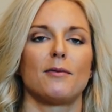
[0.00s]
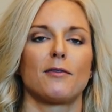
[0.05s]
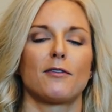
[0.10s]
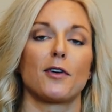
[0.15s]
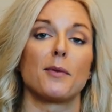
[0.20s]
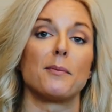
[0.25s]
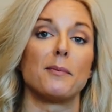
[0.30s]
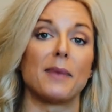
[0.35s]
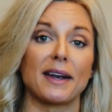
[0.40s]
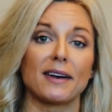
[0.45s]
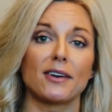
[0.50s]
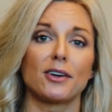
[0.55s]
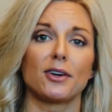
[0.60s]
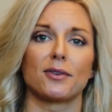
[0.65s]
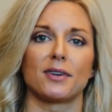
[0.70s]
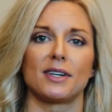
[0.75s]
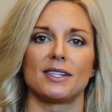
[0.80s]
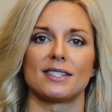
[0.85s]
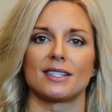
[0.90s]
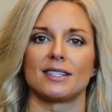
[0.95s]
for medical
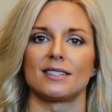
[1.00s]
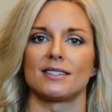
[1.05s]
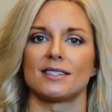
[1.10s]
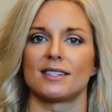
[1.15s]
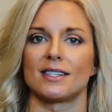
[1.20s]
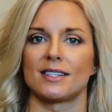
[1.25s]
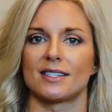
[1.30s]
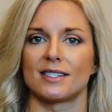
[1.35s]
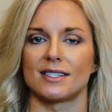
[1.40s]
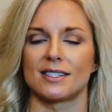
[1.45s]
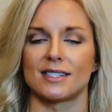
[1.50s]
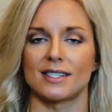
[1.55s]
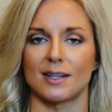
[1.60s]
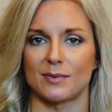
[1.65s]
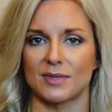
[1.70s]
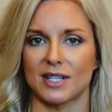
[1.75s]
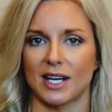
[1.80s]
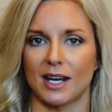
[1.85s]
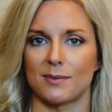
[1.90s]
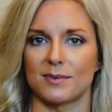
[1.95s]
reasons, this is
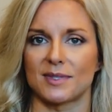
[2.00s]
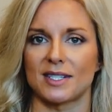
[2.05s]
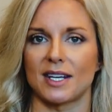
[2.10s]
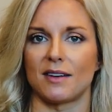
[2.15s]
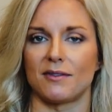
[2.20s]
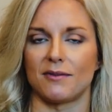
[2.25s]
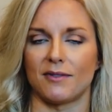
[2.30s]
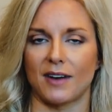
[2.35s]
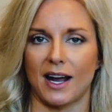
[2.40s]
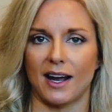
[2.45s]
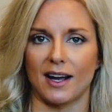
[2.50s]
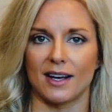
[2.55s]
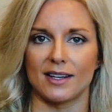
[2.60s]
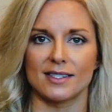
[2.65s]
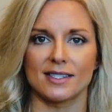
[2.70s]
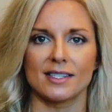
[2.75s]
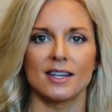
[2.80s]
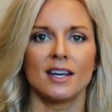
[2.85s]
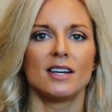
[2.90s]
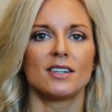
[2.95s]
sometimes
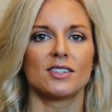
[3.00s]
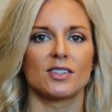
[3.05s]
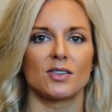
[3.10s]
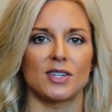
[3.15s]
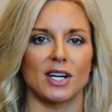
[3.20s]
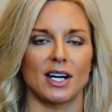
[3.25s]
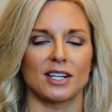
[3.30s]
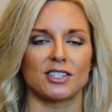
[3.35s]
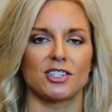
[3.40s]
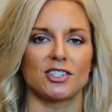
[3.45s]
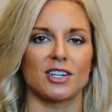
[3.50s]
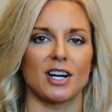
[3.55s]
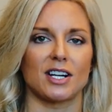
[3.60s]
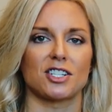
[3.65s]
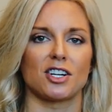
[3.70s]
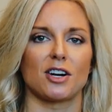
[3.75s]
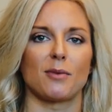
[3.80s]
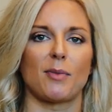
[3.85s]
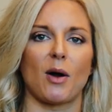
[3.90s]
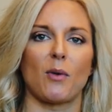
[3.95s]
advised. So talk to your
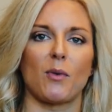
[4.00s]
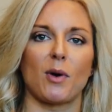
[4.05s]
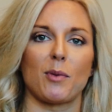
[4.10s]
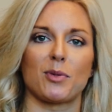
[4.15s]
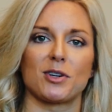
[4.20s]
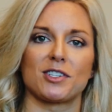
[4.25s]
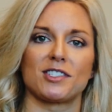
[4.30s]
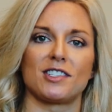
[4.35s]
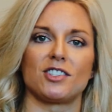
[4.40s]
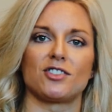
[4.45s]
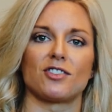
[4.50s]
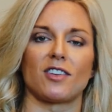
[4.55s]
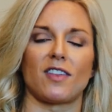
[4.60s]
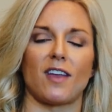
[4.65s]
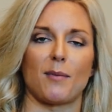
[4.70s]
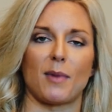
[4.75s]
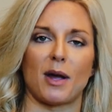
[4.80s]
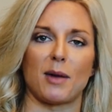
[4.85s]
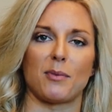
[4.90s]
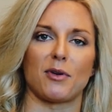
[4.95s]
doctor about what procedure
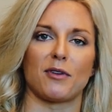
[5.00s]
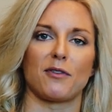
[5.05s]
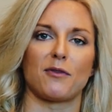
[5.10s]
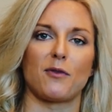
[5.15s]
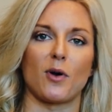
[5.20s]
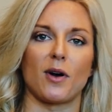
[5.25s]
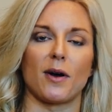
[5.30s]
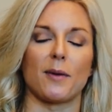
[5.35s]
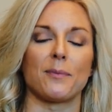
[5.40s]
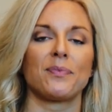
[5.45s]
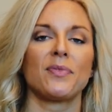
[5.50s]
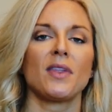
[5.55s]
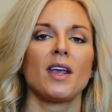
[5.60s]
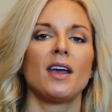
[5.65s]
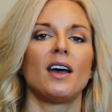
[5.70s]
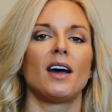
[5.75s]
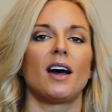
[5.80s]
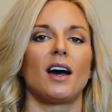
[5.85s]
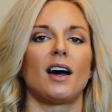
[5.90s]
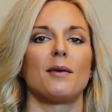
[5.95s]
they might perform.
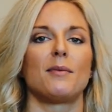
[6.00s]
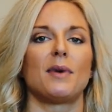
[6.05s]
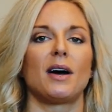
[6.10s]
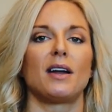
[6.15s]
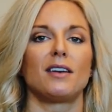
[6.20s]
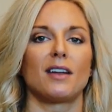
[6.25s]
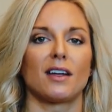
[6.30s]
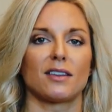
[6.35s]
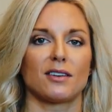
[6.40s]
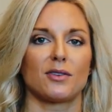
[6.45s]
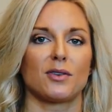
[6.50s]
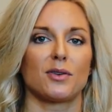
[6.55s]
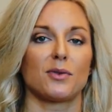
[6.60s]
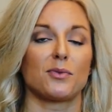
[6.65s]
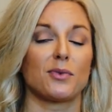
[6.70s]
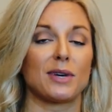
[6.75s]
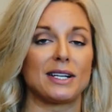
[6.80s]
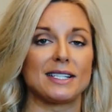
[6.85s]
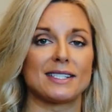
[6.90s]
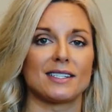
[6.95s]
Another
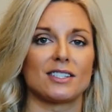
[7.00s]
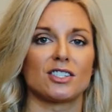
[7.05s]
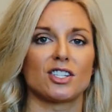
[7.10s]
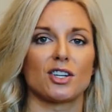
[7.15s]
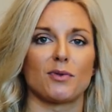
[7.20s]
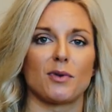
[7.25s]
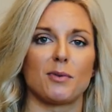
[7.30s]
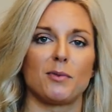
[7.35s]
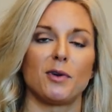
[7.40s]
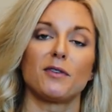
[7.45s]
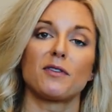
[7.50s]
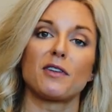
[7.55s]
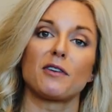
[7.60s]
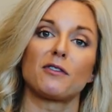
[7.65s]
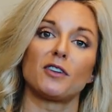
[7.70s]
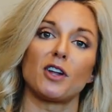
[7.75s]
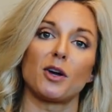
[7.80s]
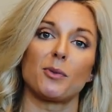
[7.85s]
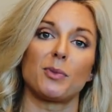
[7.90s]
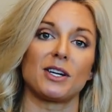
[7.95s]
reason to remove the
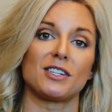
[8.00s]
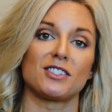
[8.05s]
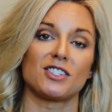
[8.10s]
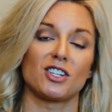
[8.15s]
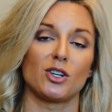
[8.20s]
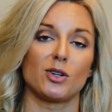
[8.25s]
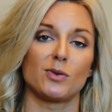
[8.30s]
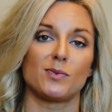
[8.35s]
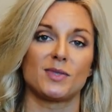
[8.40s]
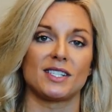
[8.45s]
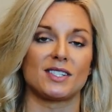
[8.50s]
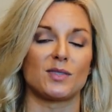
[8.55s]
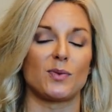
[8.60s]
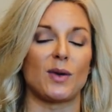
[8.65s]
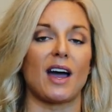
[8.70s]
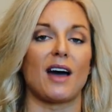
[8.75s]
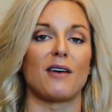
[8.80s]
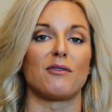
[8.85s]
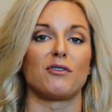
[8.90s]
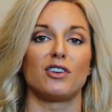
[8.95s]
fallopian tubes is we
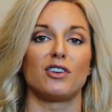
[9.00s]
have